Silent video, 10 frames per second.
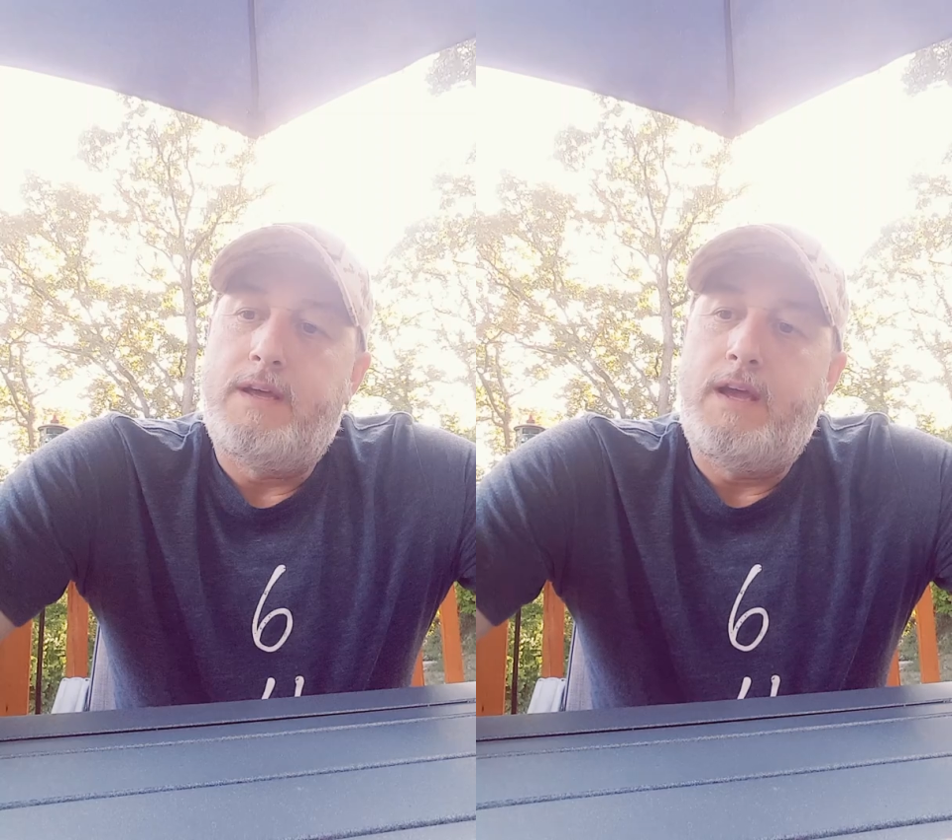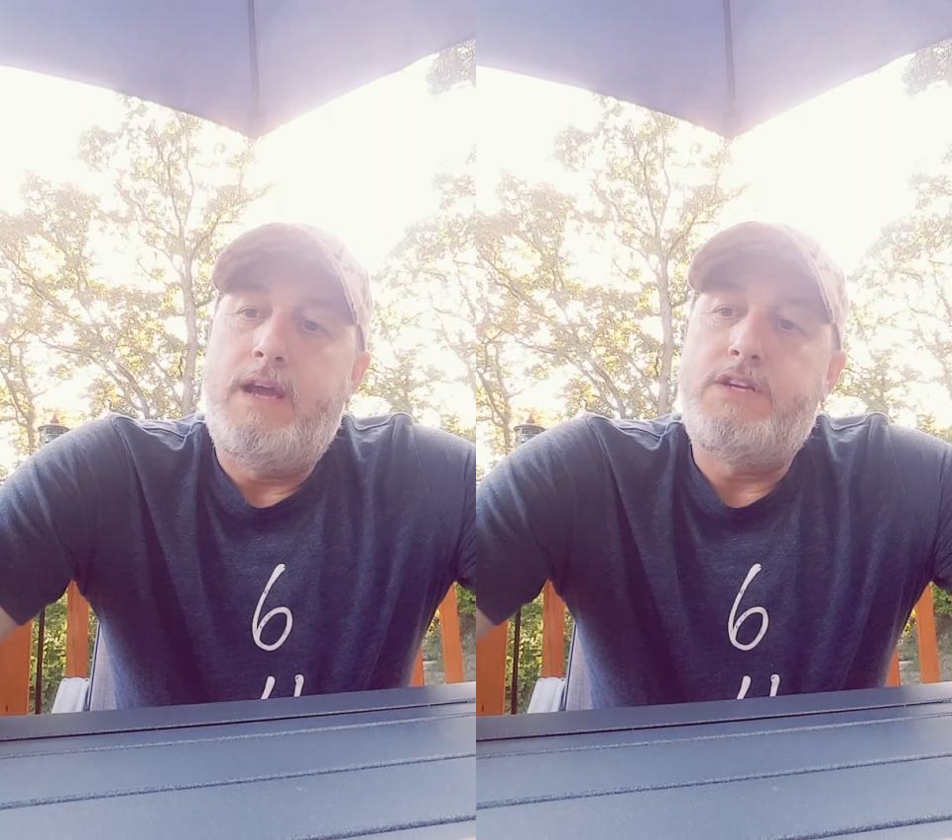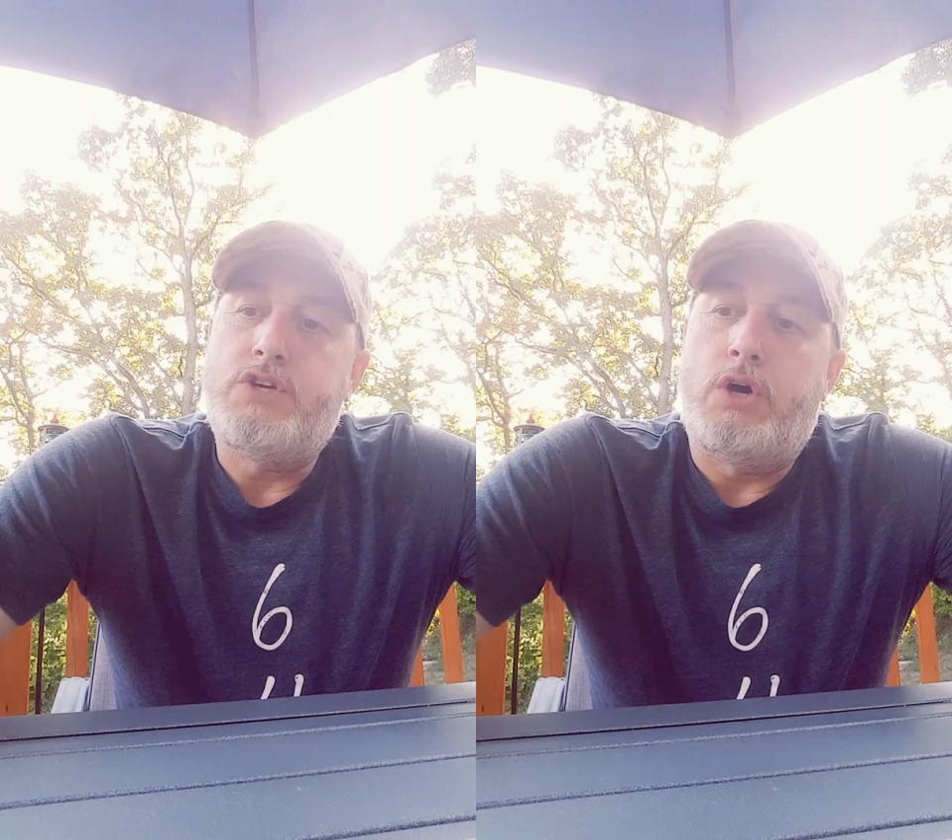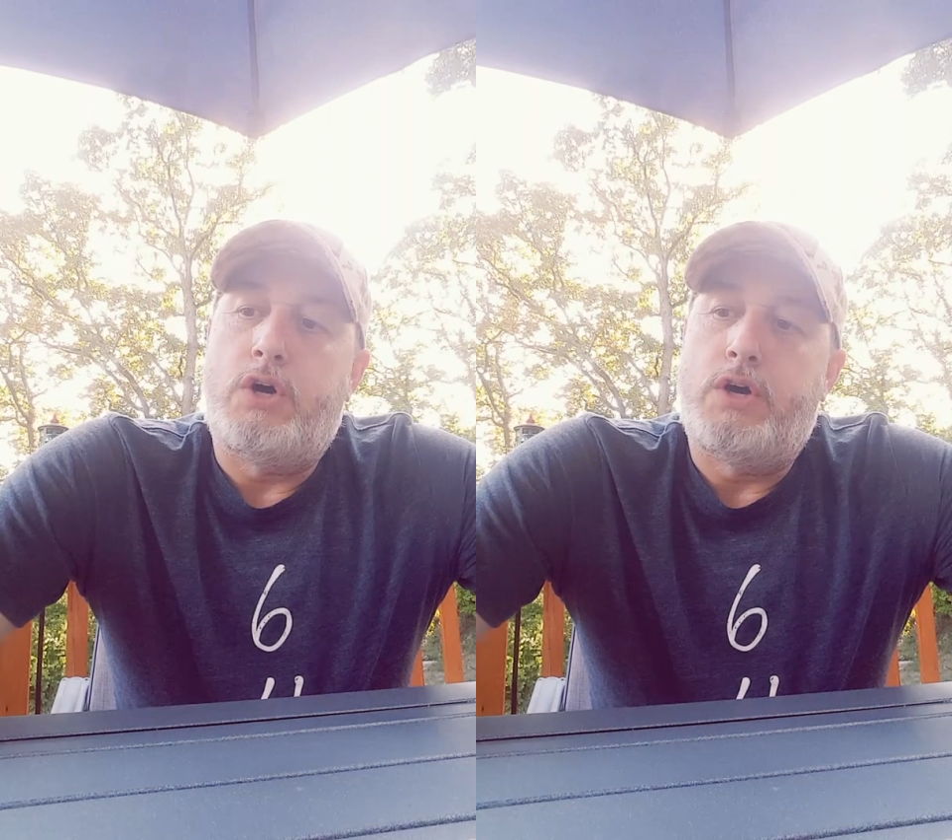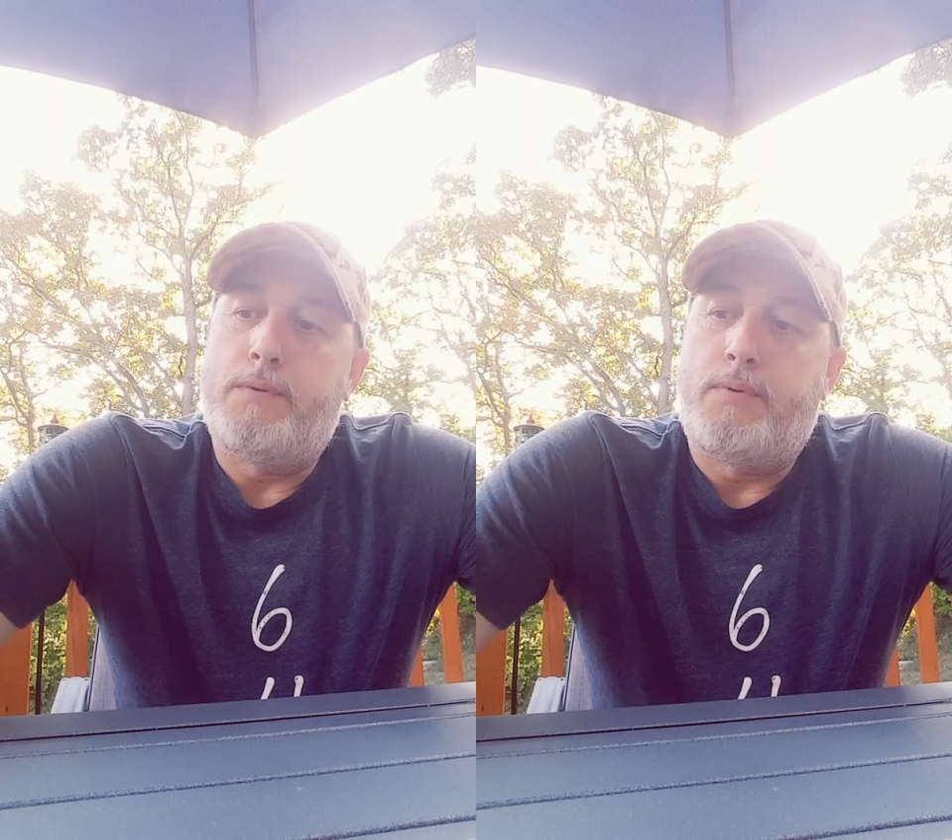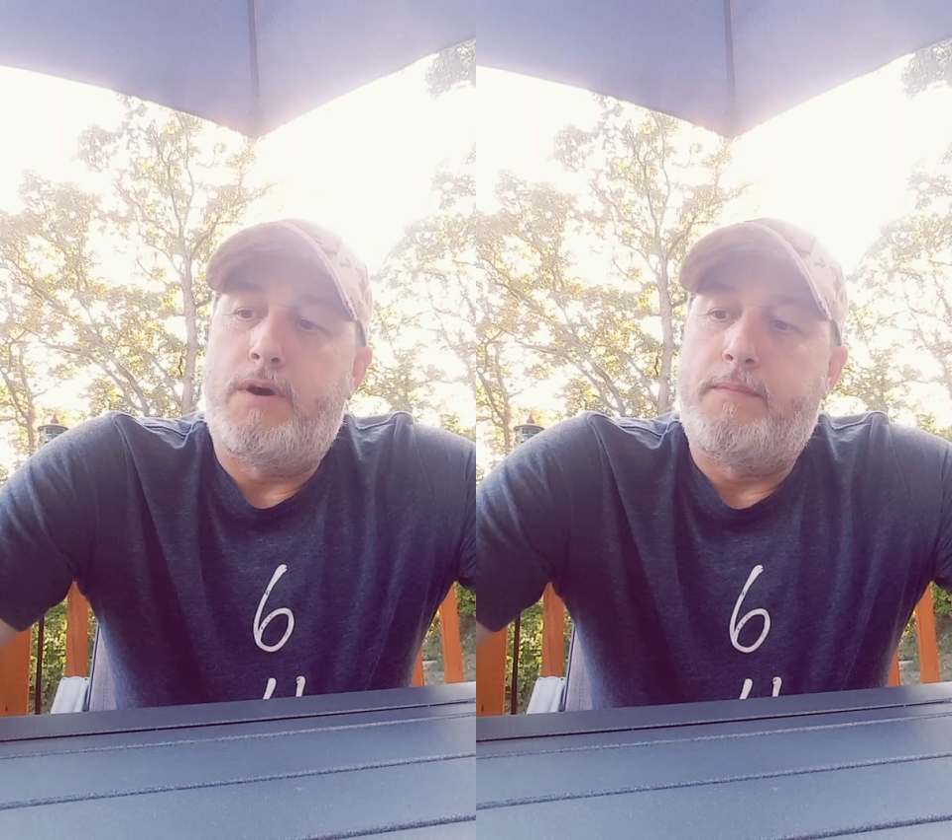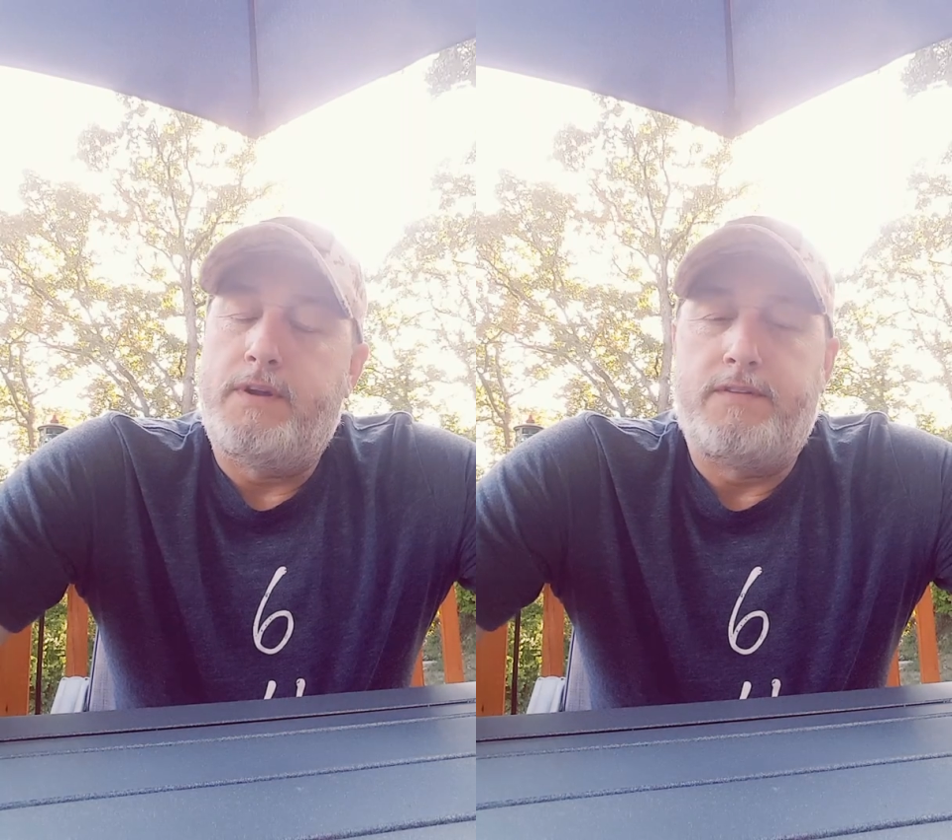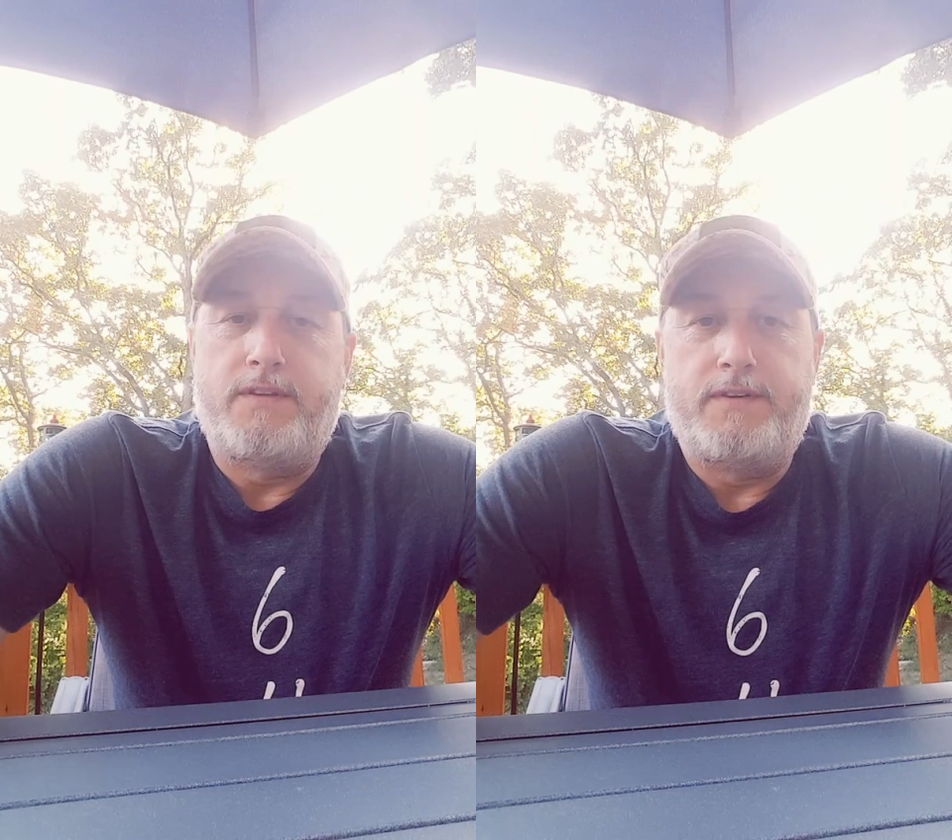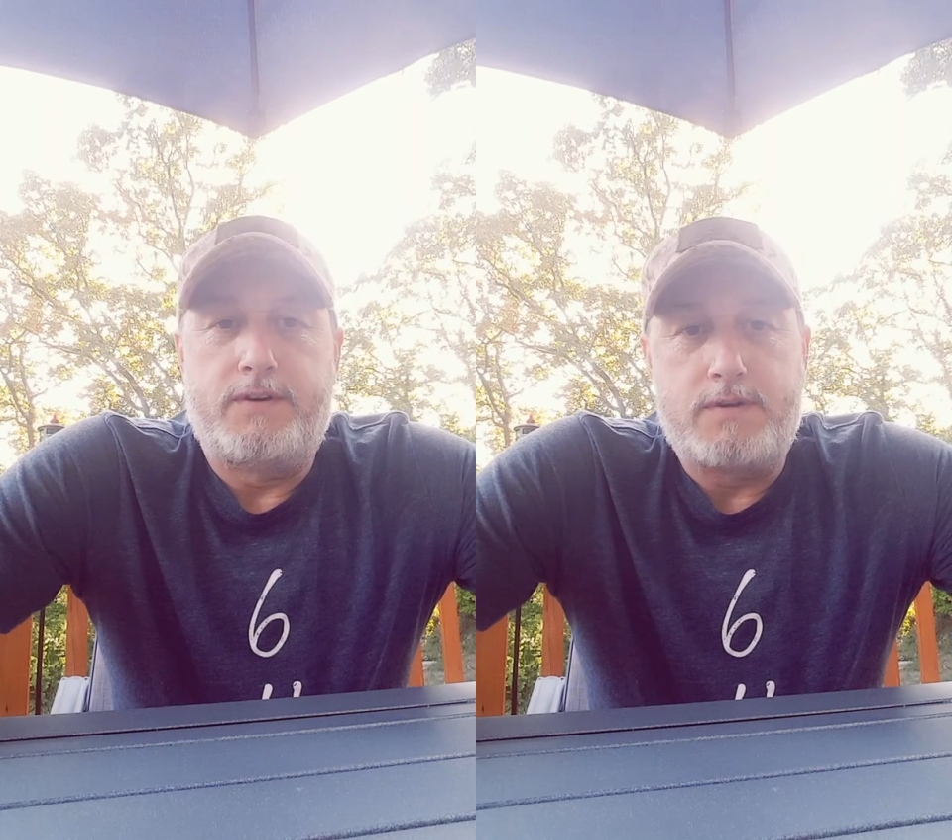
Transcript: HR department of the federal